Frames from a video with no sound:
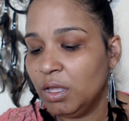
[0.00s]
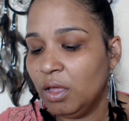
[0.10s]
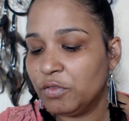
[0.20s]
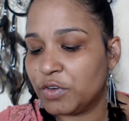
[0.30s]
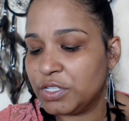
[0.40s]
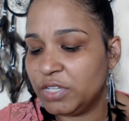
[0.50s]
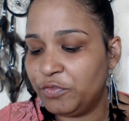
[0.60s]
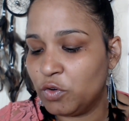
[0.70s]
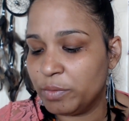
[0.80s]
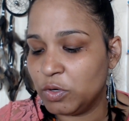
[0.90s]
First and
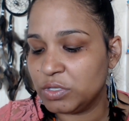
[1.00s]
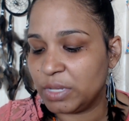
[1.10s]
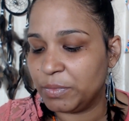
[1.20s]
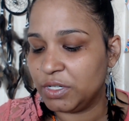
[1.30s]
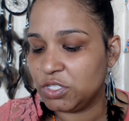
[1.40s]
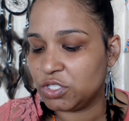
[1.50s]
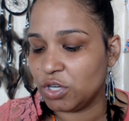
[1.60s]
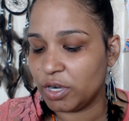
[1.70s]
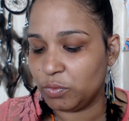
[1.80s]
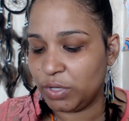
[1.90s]
foremost, I'm going to
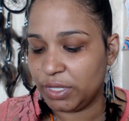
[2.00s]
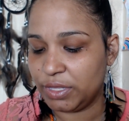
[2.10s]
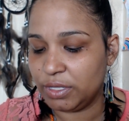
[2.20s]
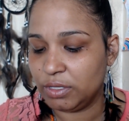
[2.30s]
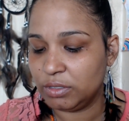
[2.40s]
start with